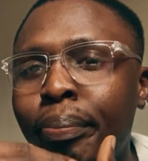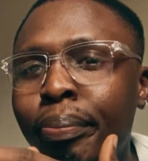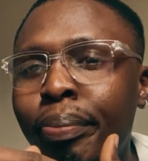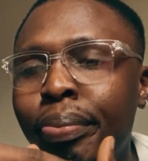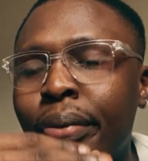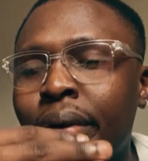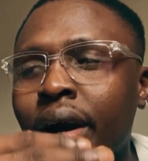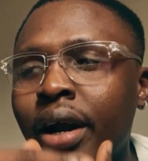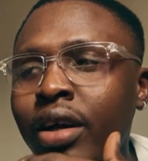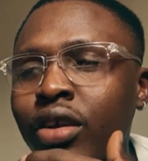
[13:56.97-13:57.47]

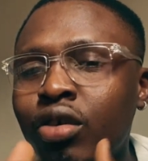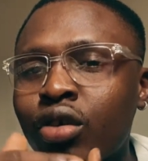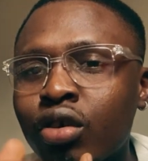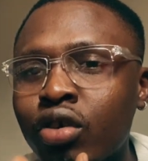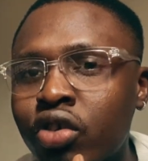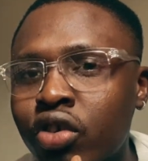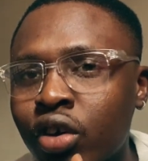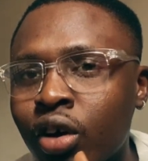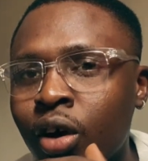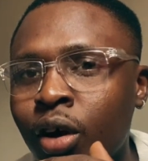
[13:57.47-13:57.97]
brand
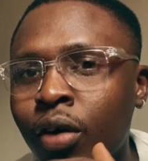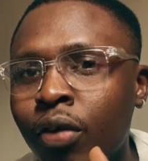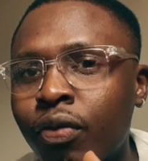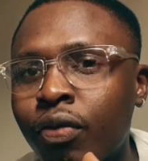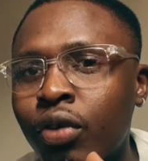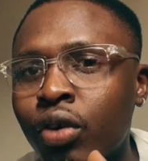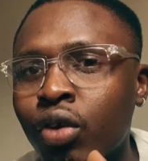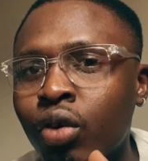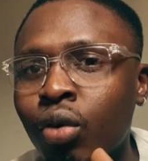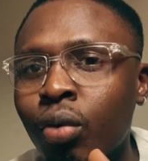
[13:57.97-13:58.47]
yourself,
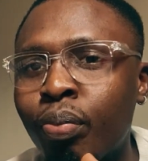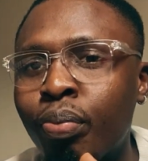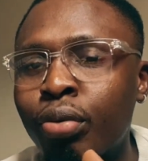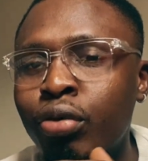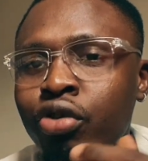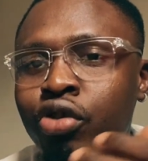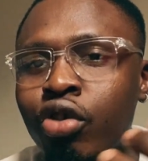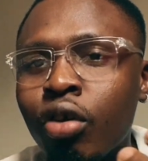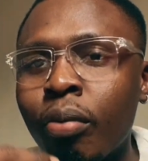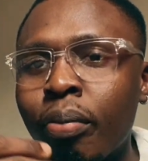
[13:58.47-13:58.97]

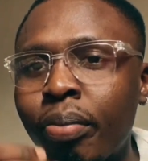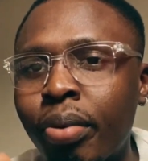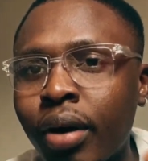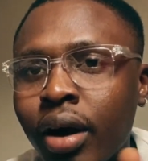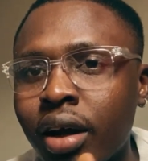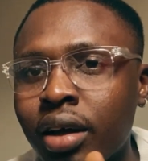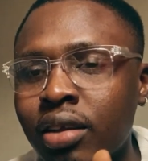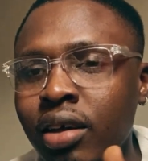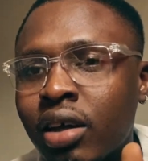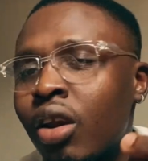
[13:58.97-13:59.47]
push your
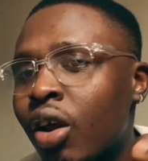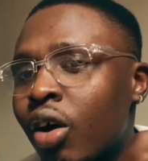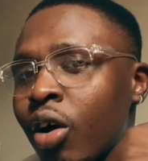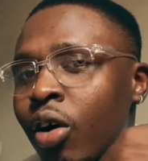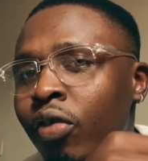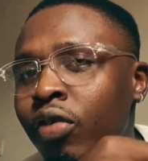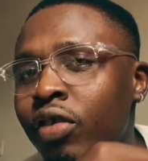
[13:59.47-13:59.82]
brand. And a lot of